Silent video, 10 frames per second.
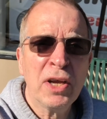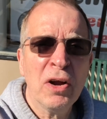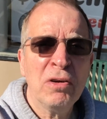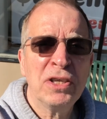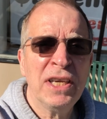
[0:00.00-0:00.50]

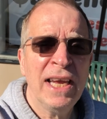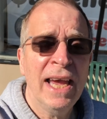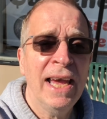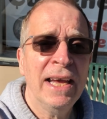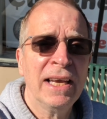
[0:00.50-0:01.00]
Currency,
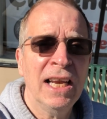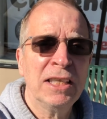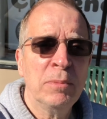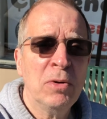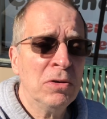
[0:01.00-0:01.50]
and
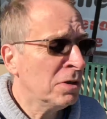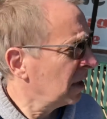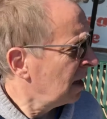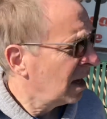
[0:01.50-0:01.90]
Collectibles.